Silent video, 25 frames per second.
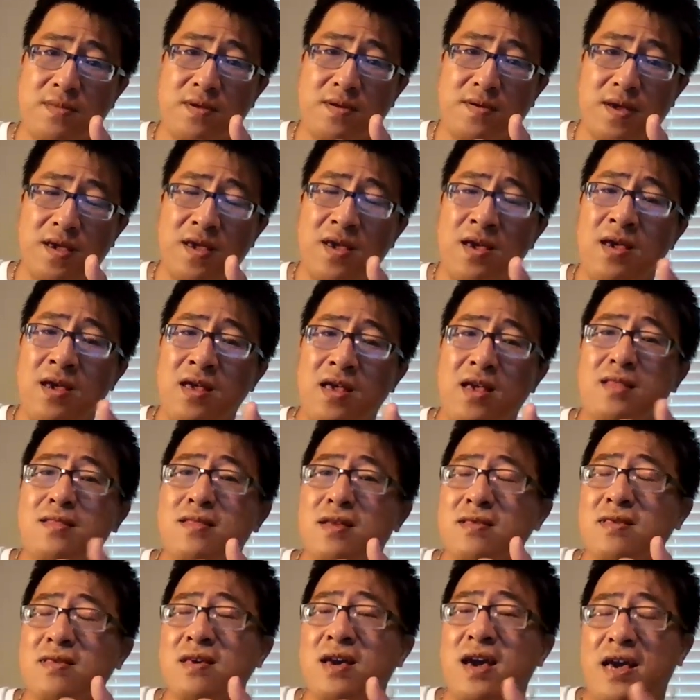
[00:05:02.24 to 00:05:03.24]
right? In
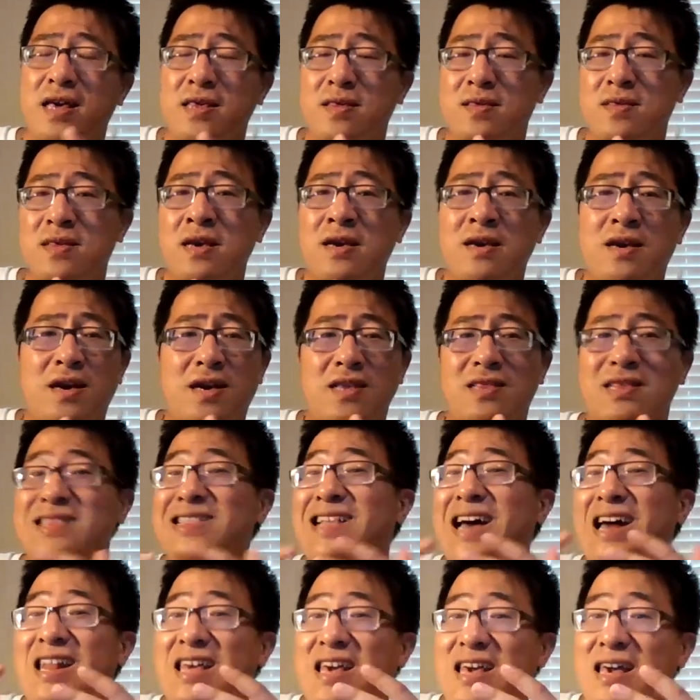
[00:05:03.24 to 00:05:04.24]
this case, it's
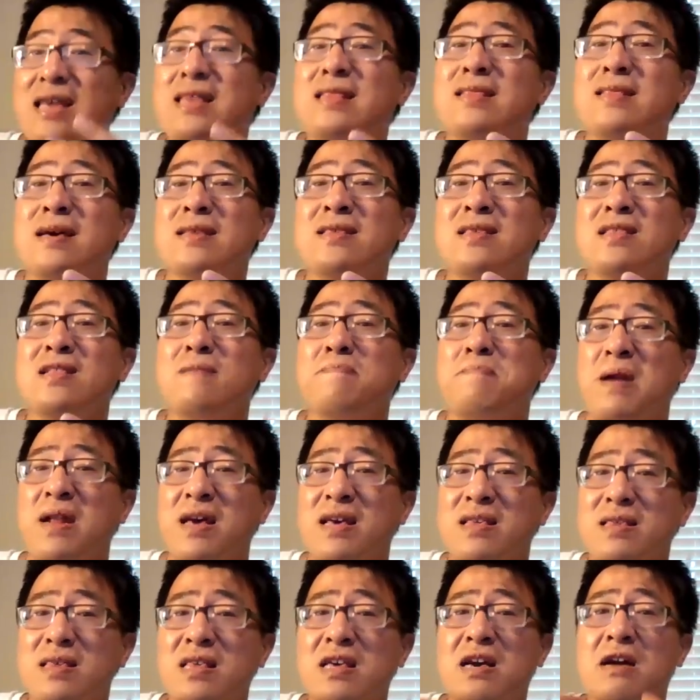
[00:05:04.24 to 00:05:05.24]
not existence, but
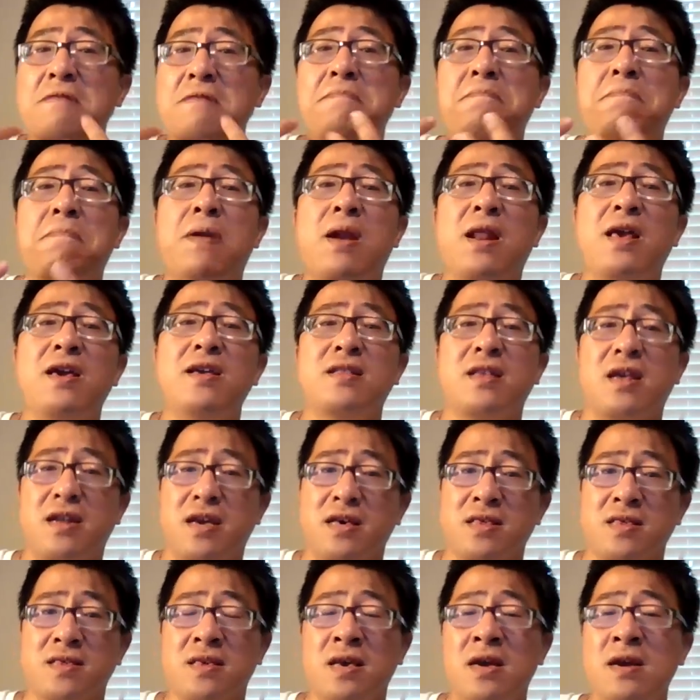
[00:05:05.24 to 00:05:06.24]
it's
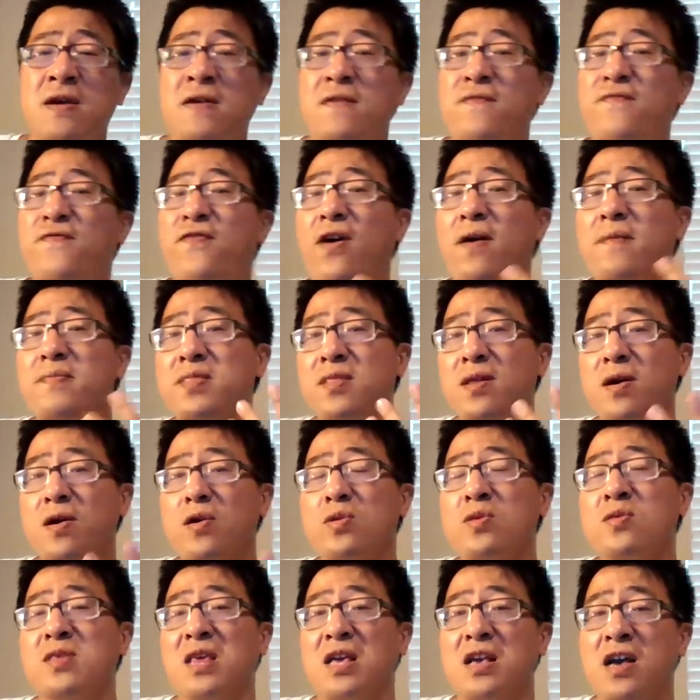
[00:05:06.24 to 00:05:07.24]
completeness. From
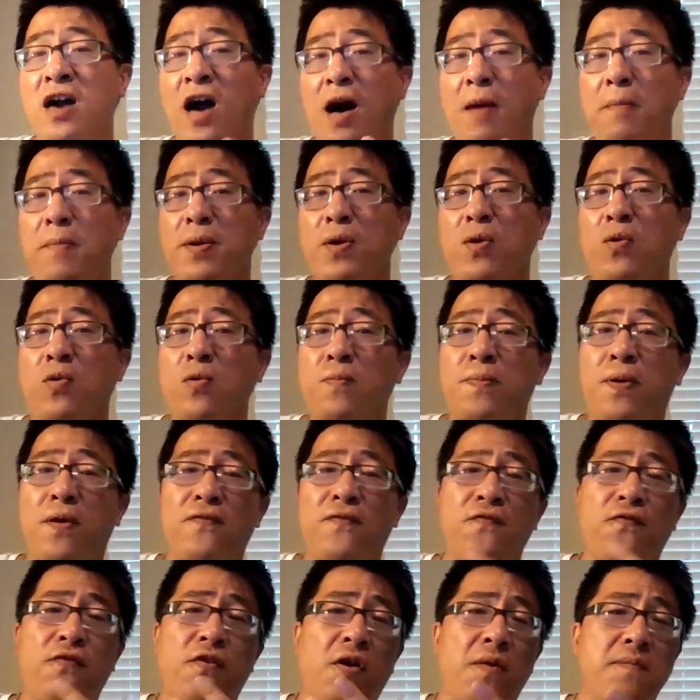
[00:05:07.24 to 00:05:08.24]
the company who
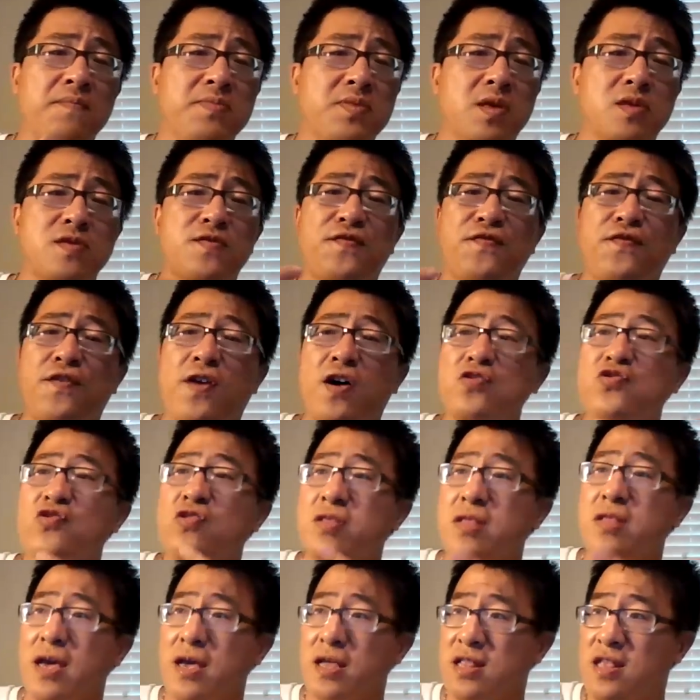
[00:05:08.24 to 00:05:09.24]
perform those
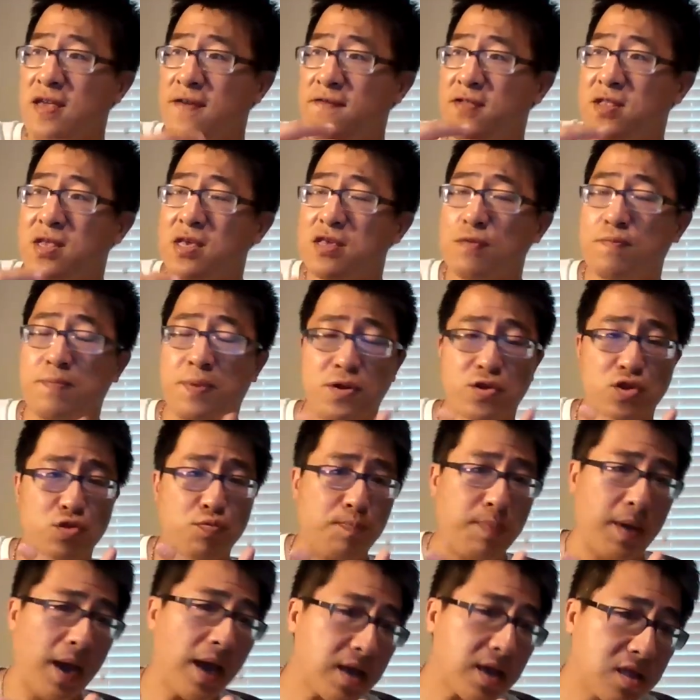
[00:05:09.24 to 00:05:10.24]
fraudulent activities
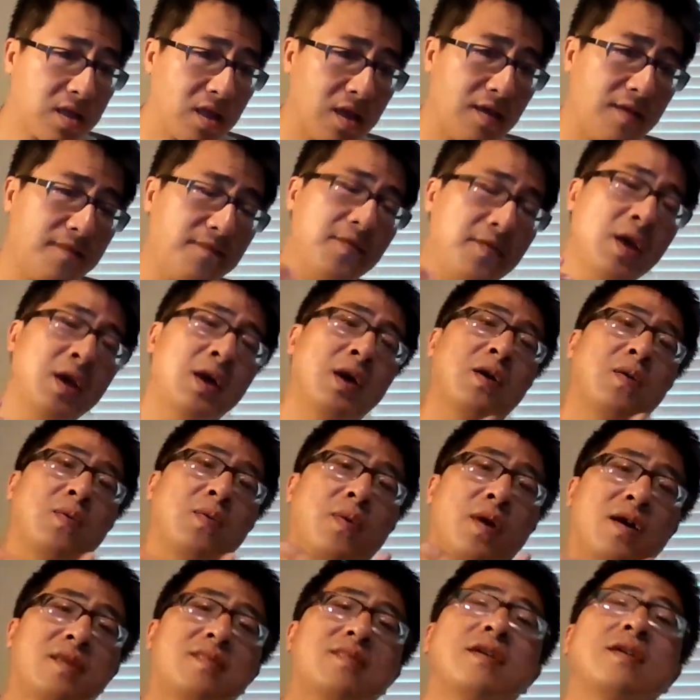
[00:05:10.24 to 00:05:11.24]
perspective,
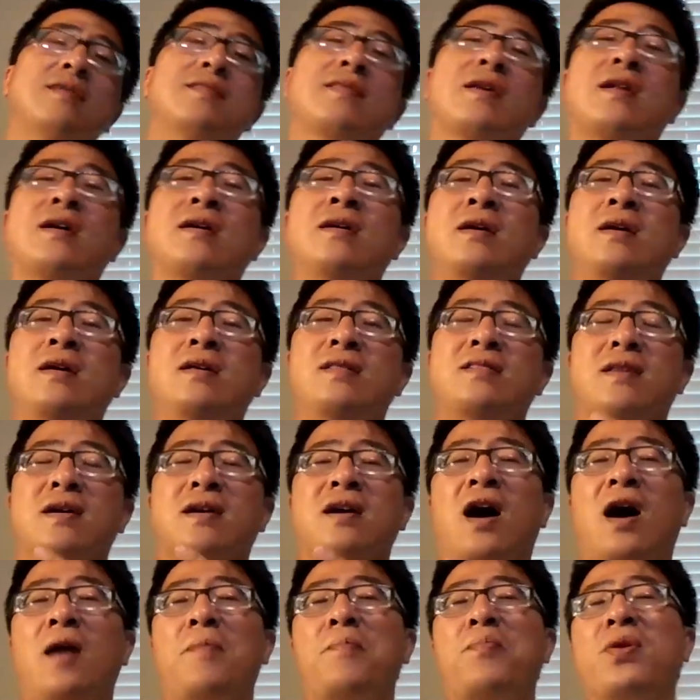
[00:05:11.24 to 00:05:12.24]
we are saying that the
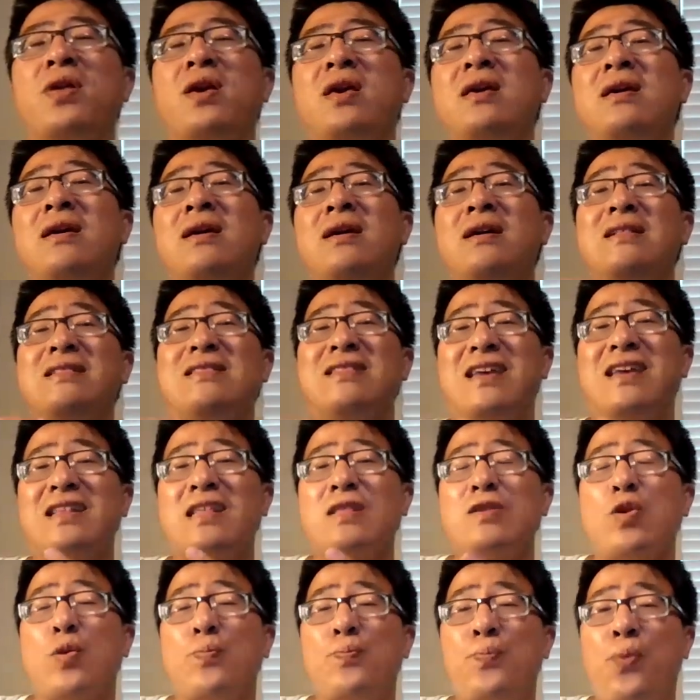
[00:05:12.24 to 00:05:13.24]
company
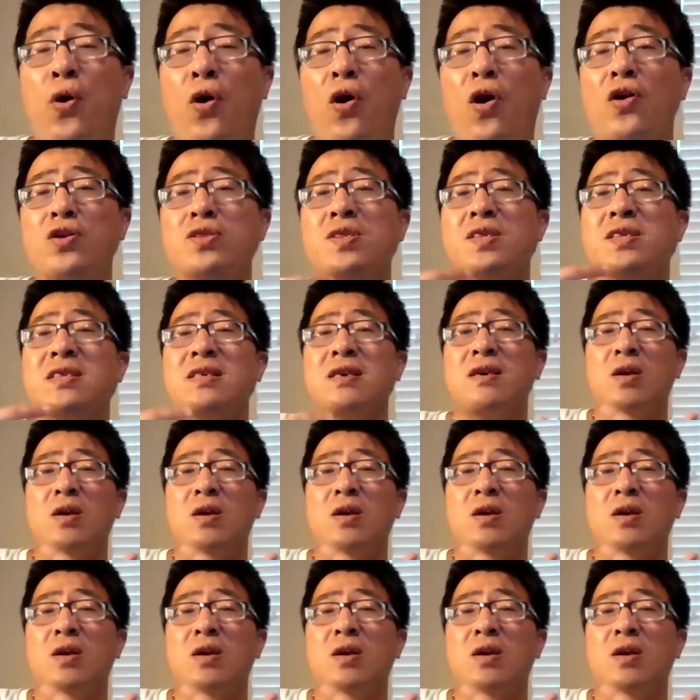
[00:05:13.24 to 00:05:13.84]
didn't report